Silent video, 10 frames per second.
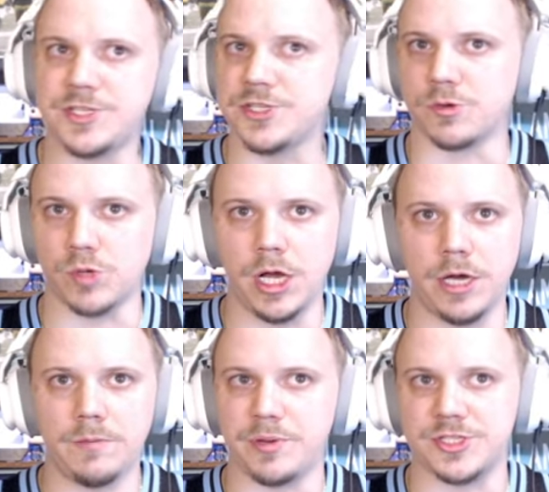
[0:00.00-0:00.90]
this is a
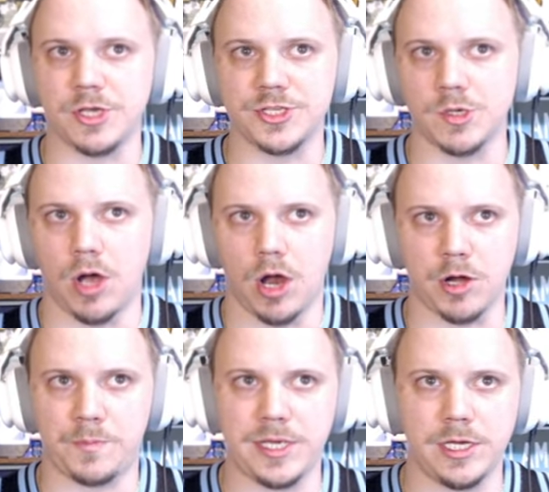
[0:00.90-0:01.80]
run, but it's also a
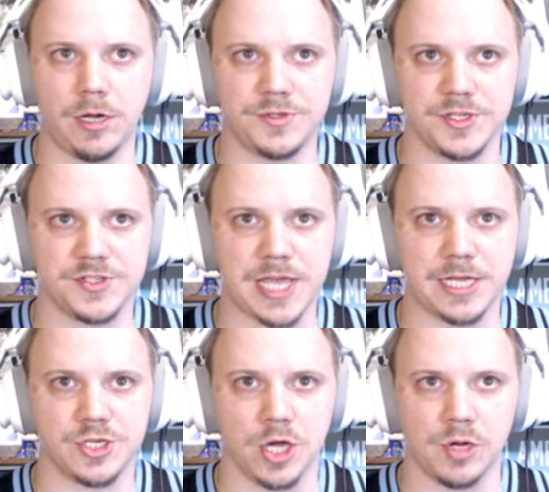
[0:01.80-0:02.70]
RPO to
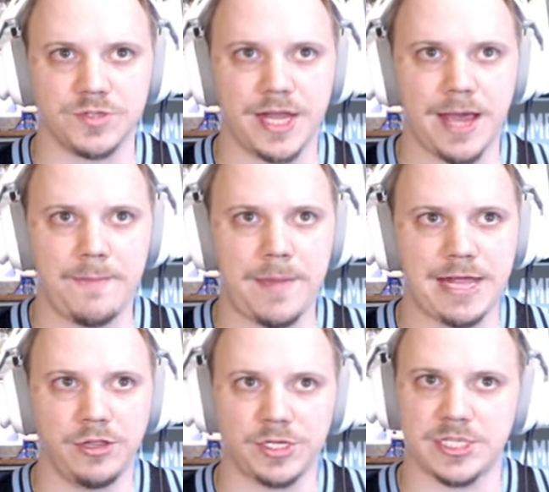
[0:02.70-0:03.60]
Zay Jones, and I
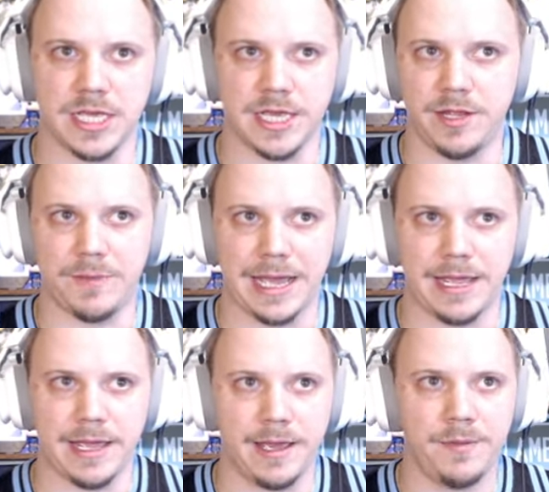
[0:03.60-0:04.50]
may look to hit him. I
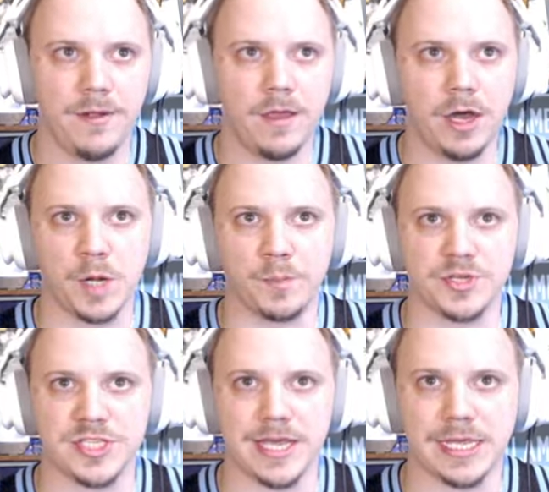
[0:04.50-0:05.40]
am
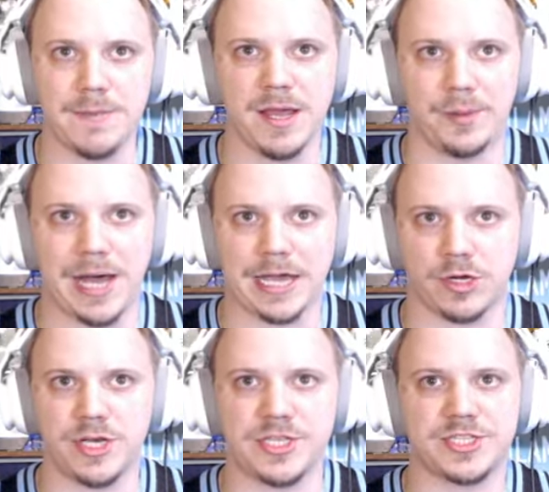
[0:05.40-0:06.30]
100%. Give me a block,
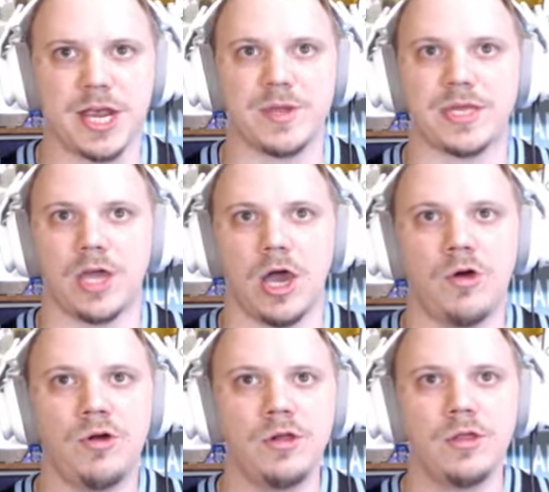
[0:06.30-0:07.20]
Chris. There we
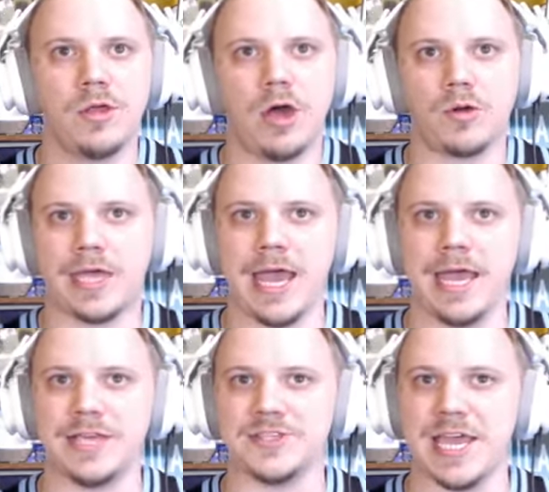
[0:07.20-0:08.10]
go.
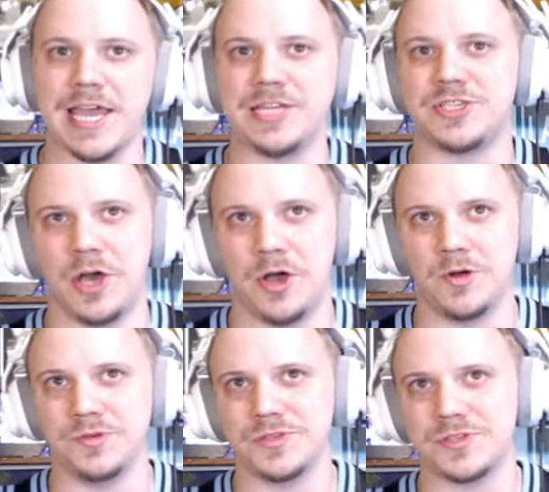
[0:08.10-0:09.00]
Okay, Zay
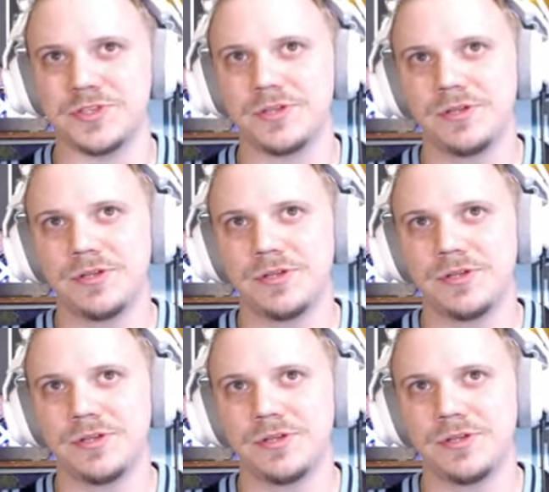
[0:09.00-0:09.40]
Jones.